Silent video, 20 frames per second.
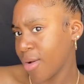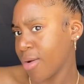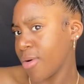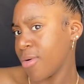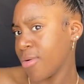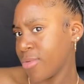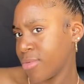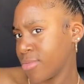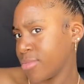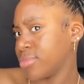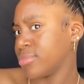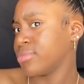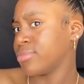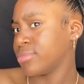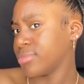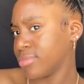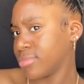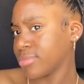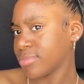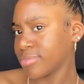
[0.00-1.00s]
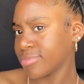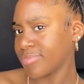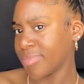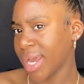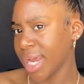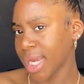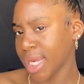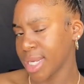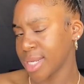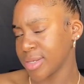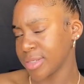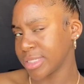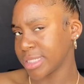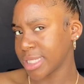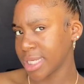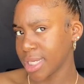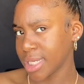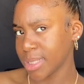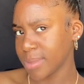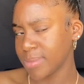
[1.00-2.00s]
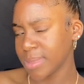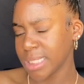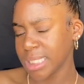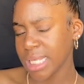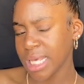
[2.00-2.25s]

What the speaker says: own back in those times.